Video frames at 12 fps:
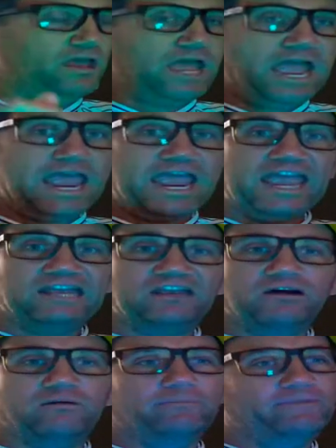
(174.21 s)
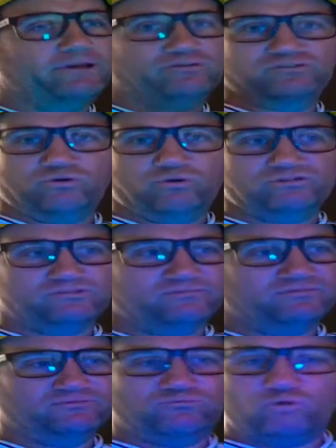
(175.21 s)
and it was awesome.
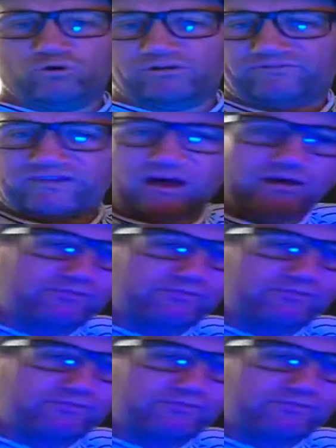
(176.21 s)
Water flowing